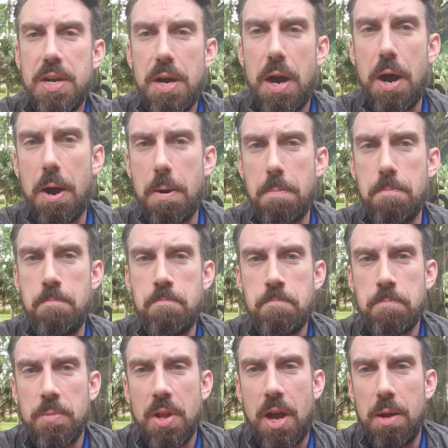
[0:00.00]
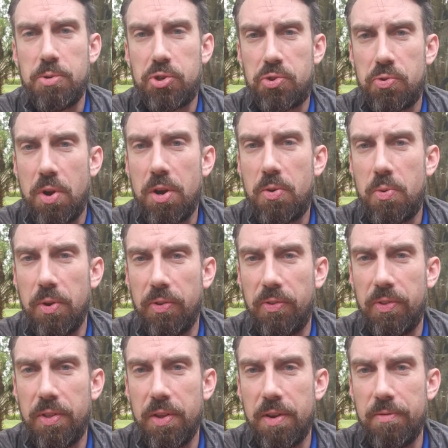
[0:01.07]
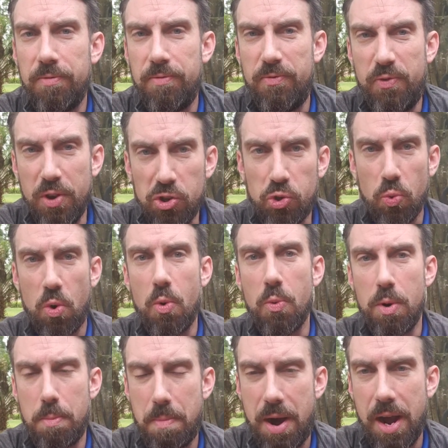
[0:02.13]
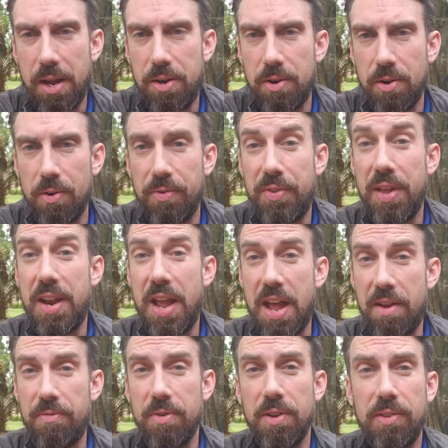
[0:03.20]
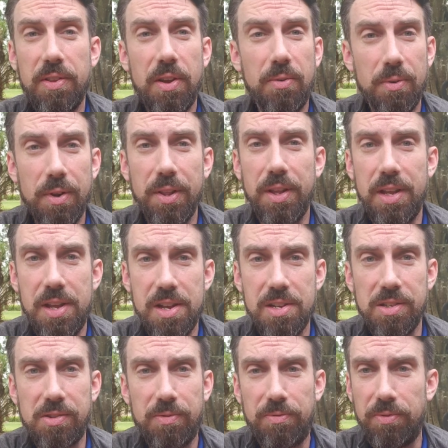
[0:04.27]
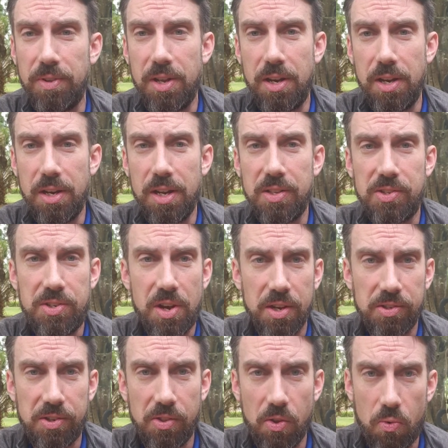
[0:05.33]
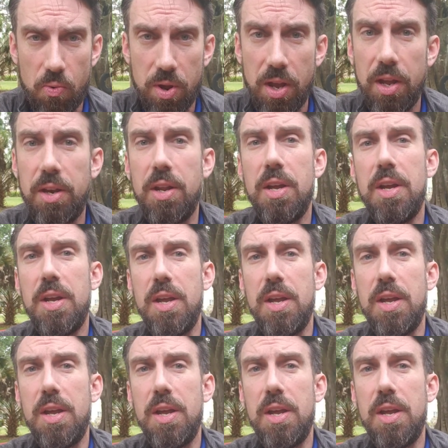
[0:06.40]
I'm struck with the visual reminder that everything really is fleeting. It's dust in the wind.